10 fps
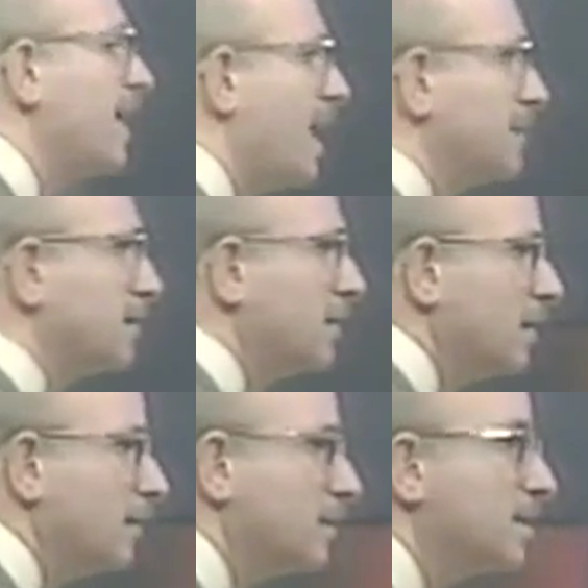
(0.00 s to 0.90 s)
on
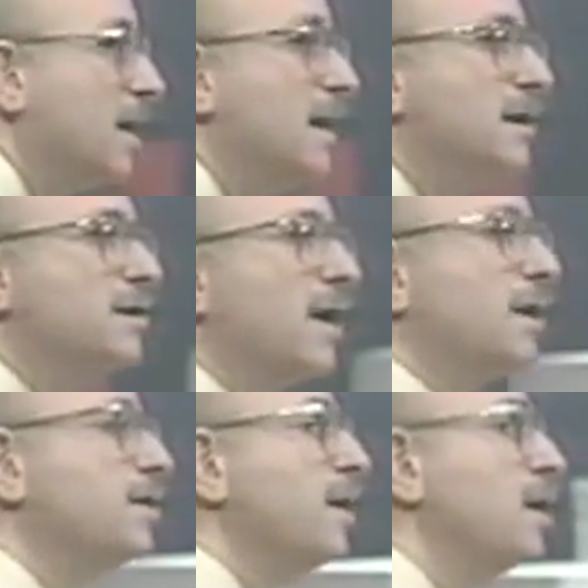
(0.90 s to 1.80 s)
terms
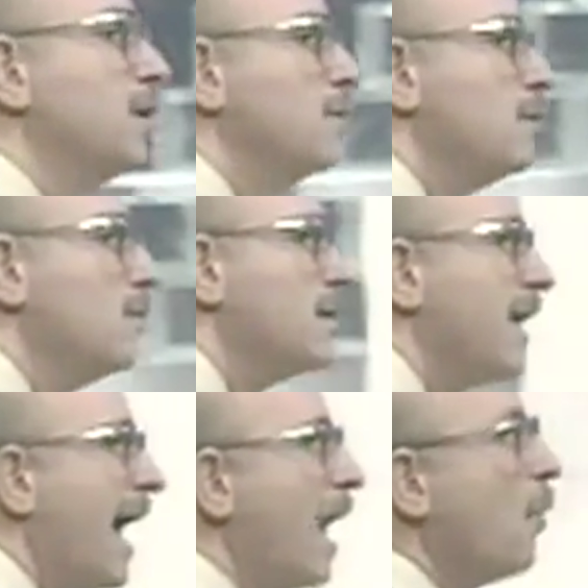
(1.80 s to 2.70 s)
such that you
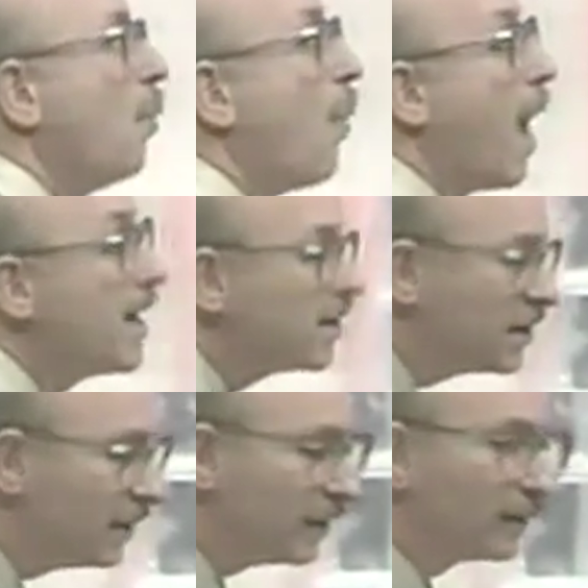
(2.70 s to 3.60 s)
now want us
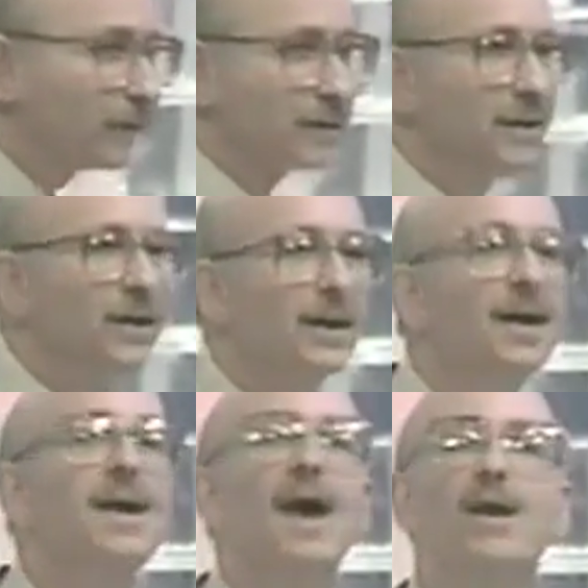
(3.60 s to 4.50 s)
to build a facility
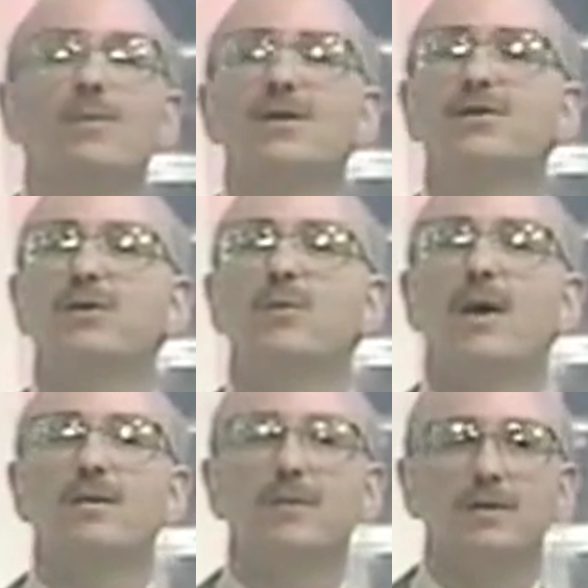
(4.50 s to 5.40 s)
and we still
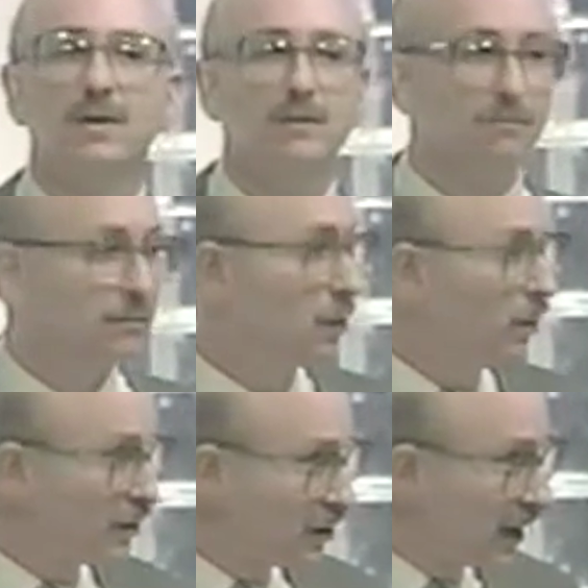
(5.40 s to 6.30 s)
want to build it,
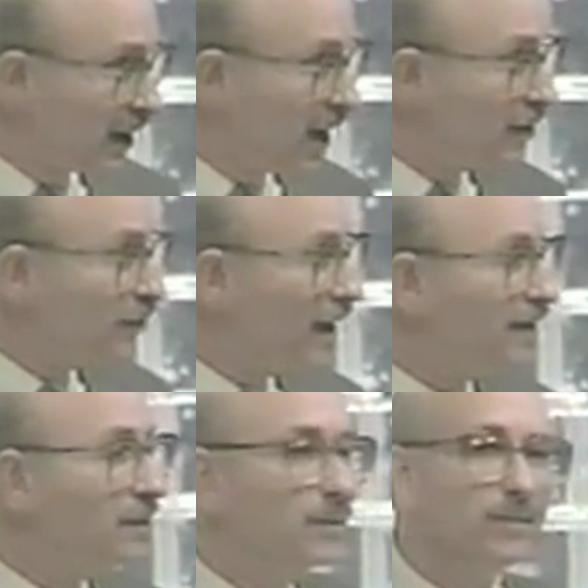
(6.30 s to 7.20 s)
we'll sign a
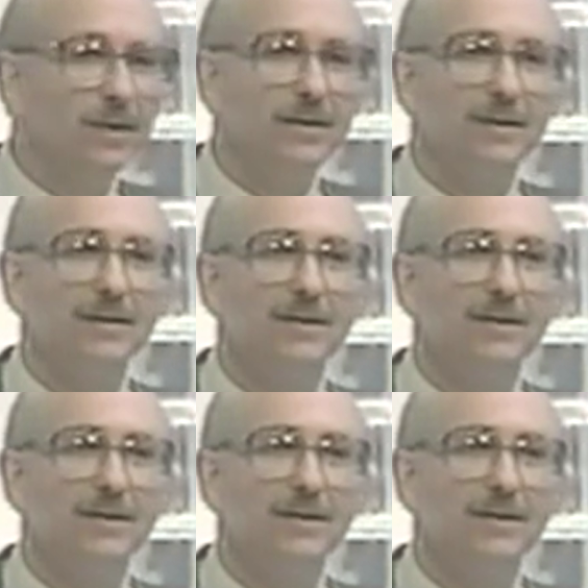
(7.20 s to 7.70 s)
contract and we'll build it.